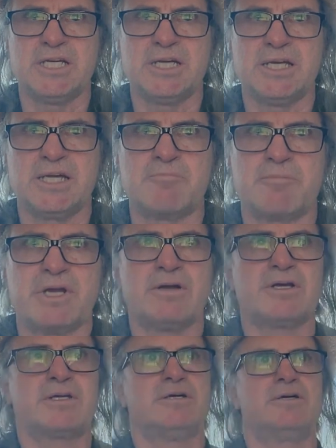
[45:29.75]
In
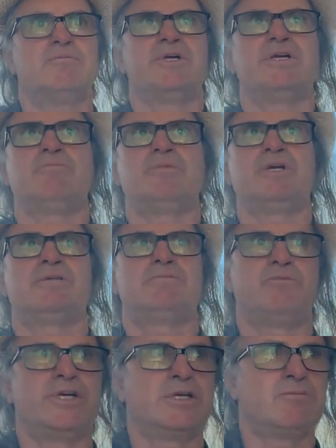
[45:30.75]
America, we
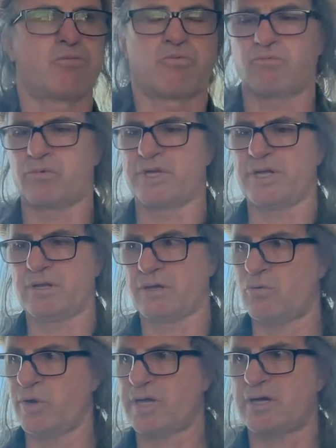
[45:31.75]
get a
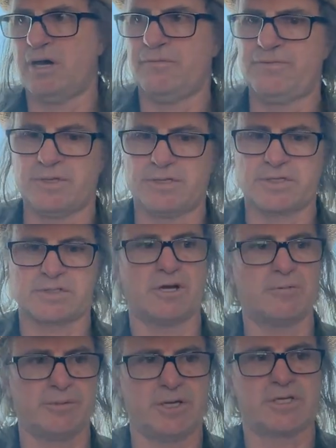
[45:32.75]
quick coffee at
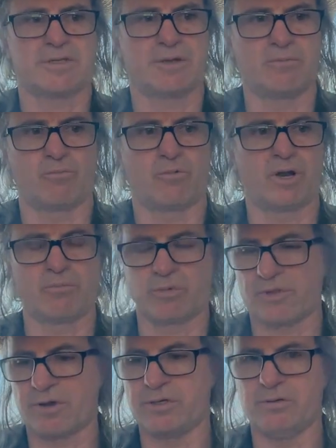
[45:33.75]
Starbucks and then run
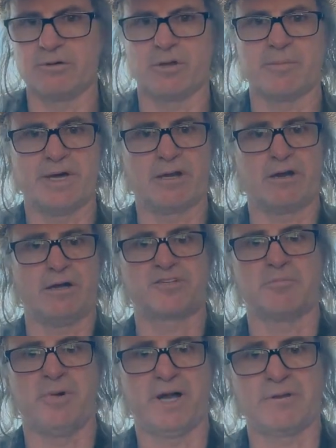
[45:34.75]
with our yoga mat off
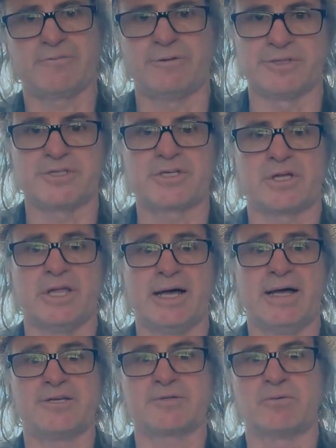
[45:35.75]
to mindfulness
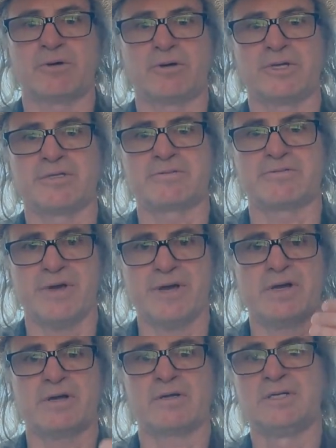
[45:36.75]
class, whereas
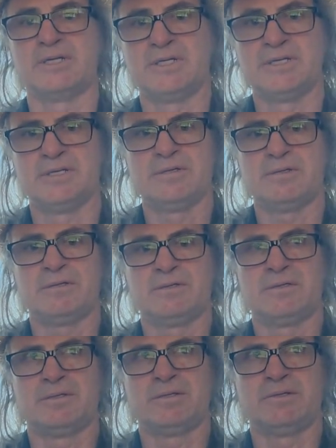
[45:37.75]
there,
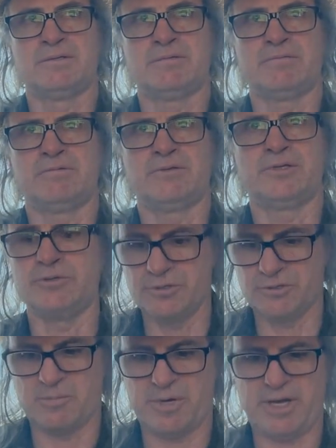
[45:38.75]
you
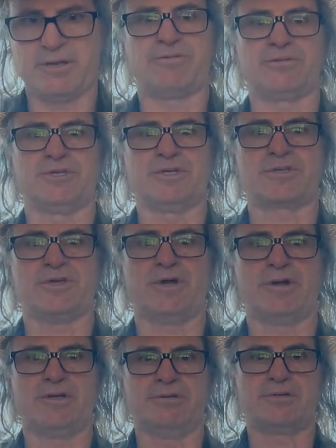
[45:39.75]
do the mindfulness
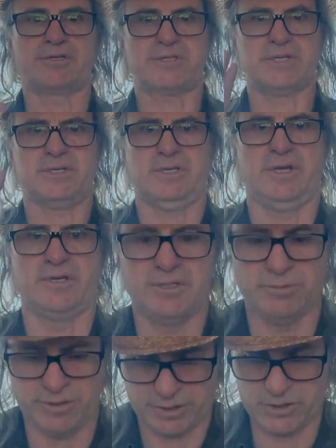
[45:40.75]
there. You sit and
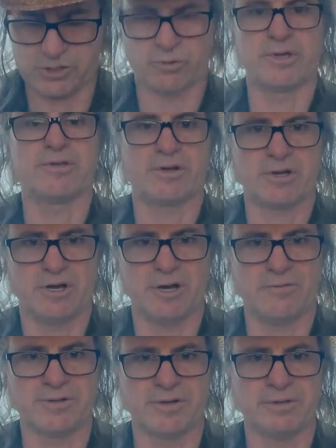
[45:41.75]
you enjoy your
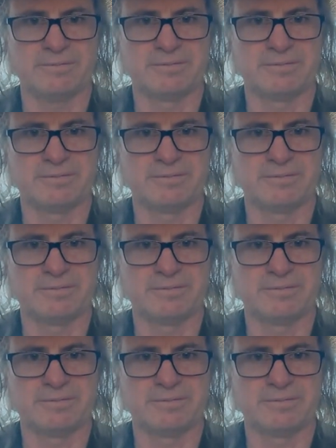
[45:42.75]
coffee.